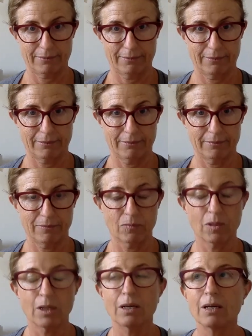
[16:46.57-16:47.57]
And
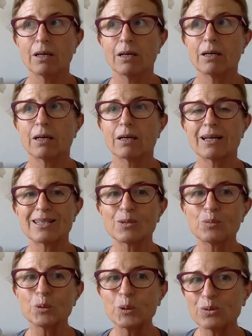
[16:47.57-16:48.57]
I said,
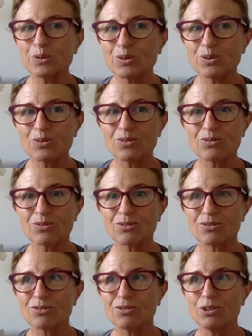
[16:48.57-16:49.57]
well,
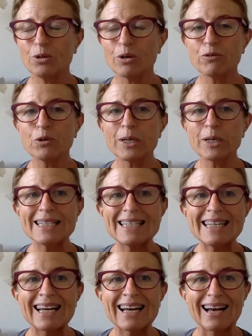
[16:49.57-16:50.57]
you have no
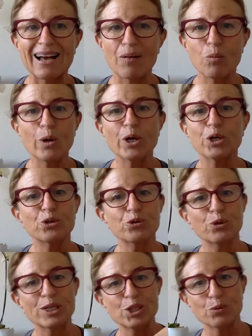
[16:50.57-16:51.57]
idea where you're
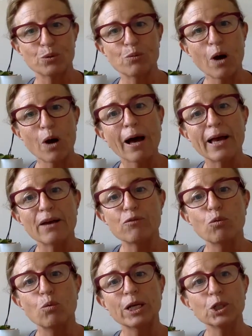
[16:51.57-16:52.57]
going to arrive
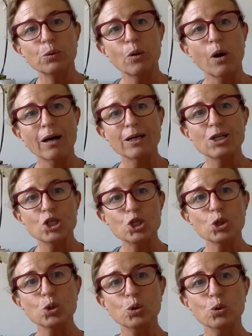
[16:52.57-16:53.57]
when you
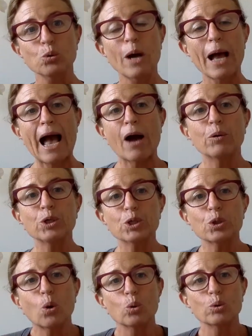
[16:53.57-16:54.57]
undo how you're
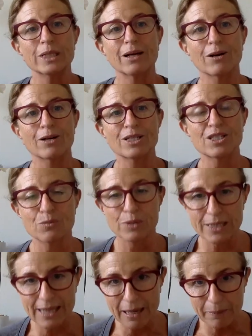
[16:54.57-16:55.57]
holding on to
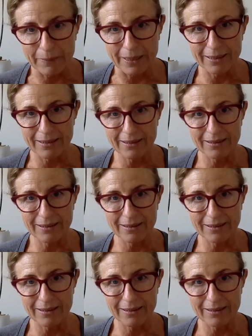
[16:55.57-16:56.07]
resentment.